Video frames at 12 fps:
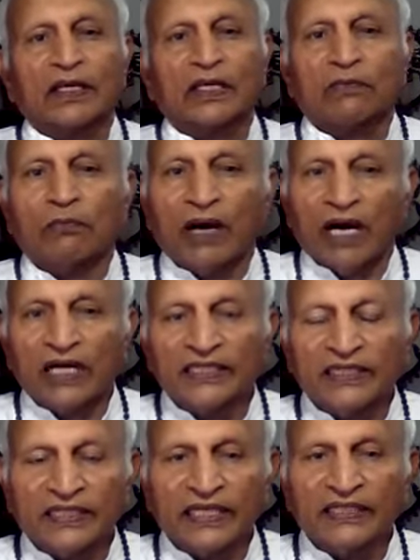Body
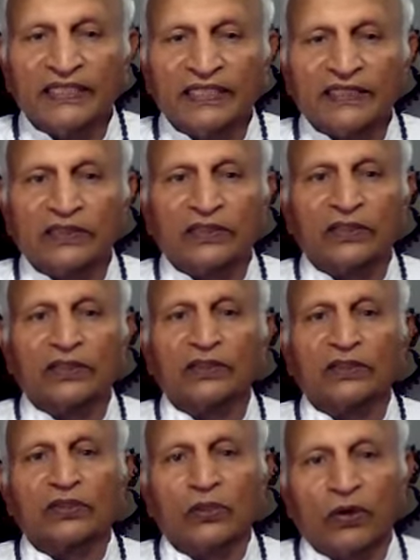changes,
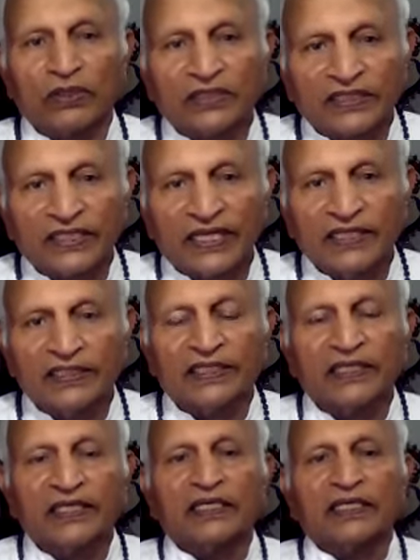thoughts change,
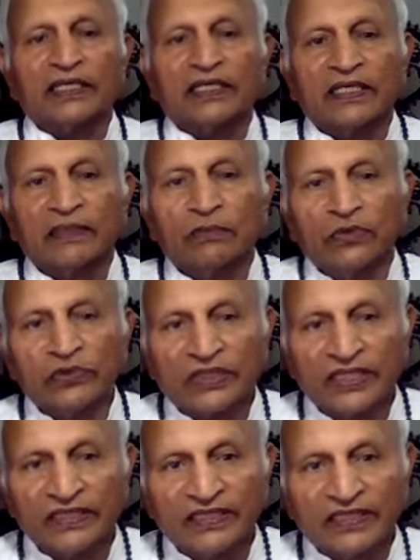
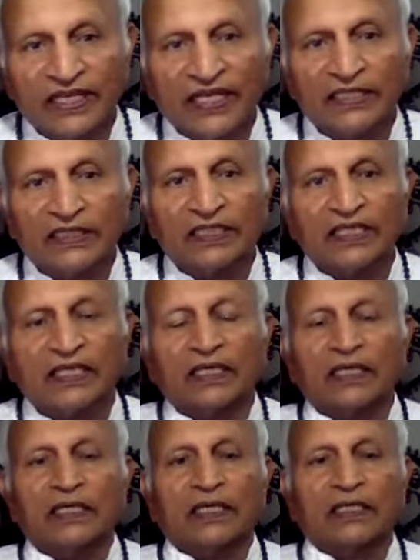emotions change.
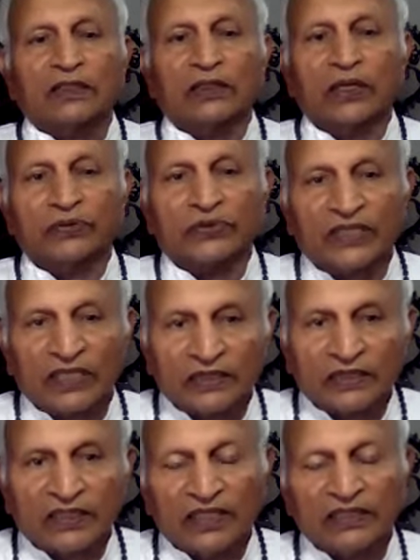You have
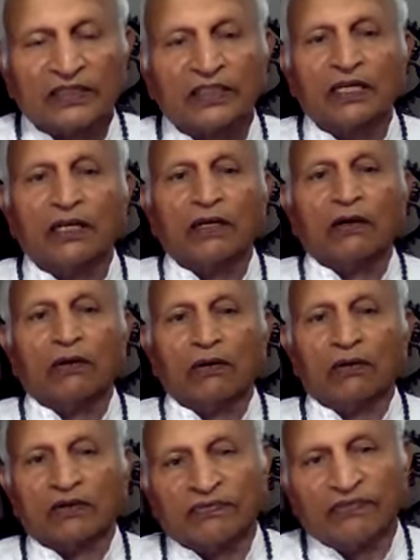success
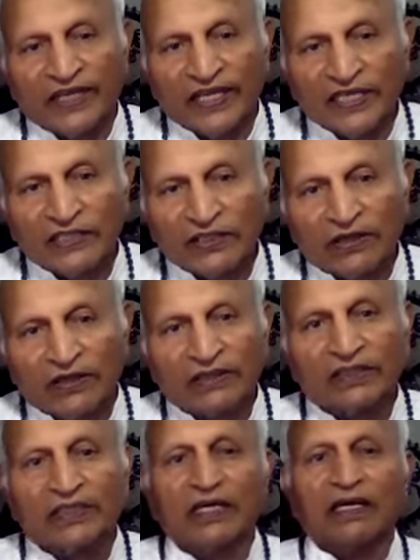or failure,
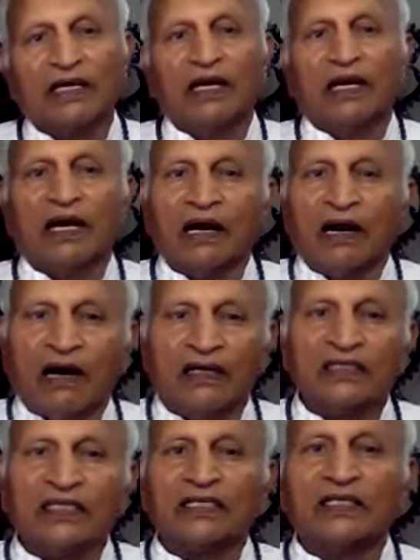
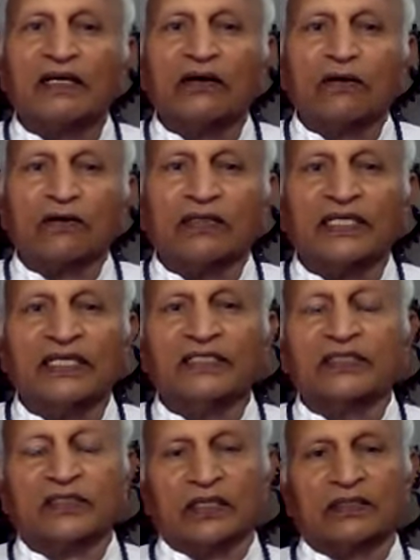honor or
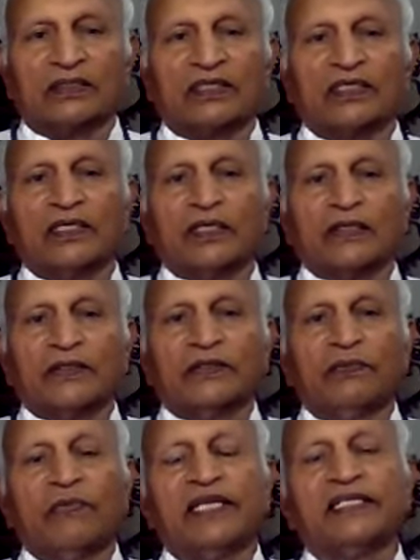insult, you
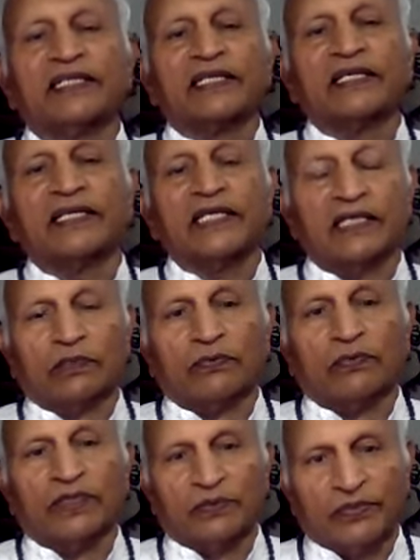maintain
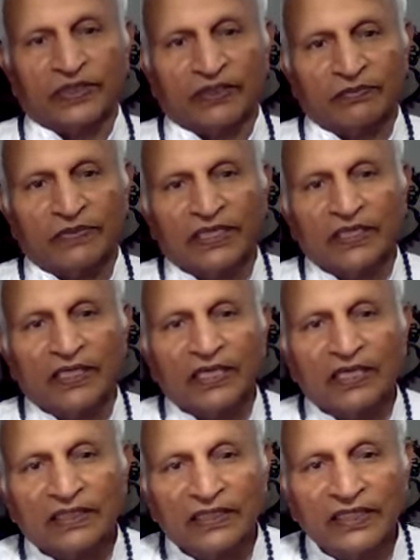equilibrium.
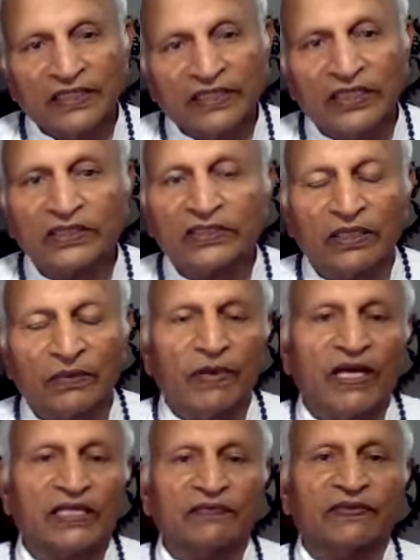This is the
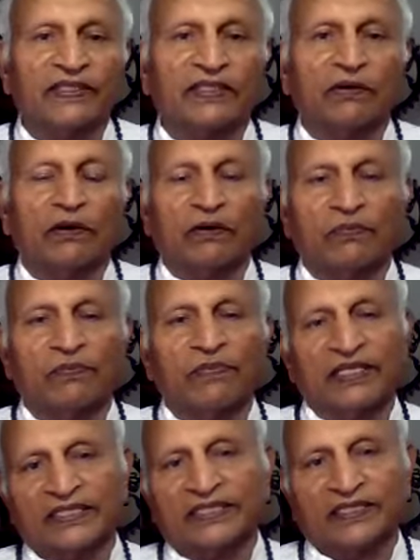benefit of
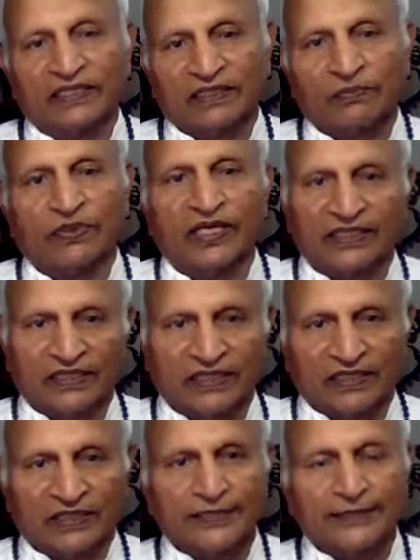meditation practice.